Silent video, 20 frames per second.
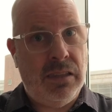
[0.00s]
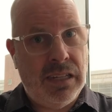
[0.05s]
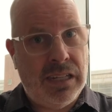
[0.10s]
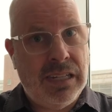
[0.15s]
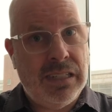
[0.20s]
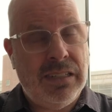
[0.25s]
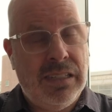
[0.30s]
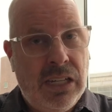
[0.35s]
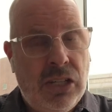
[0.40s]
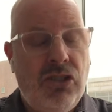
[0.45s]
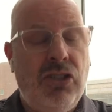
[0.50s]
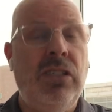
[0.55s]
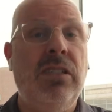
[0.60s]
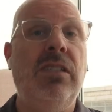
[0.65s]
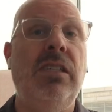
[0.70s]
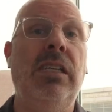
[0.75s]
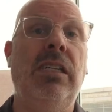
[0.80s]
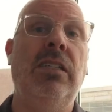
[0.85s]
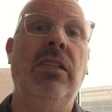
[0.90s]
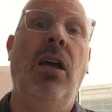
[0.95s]
the
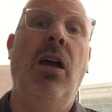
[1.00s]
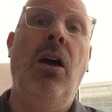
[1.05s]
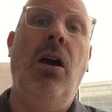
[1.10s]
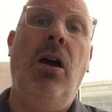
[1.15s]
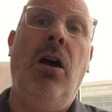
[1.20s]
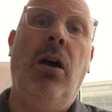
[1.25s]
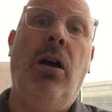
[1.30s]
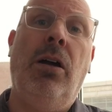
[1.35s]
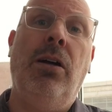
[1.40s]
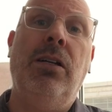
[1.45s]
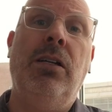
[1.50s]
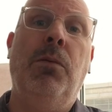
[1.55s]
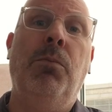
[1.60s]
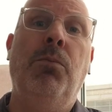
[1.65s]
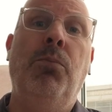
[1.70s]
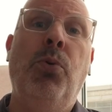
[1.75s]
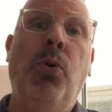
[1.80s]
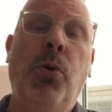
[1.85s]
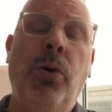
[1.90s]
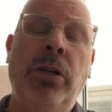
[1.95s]
contingencies, are an
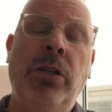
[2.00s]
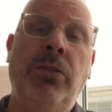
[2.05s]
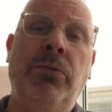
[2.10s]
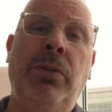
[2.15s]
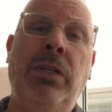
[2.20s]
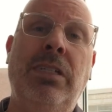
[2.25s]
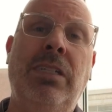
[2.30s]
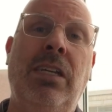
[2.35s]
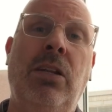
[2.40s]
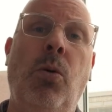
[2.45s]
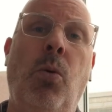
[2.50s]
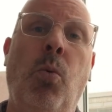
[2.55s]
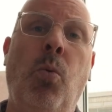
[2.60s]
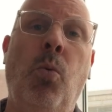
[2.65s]
important reason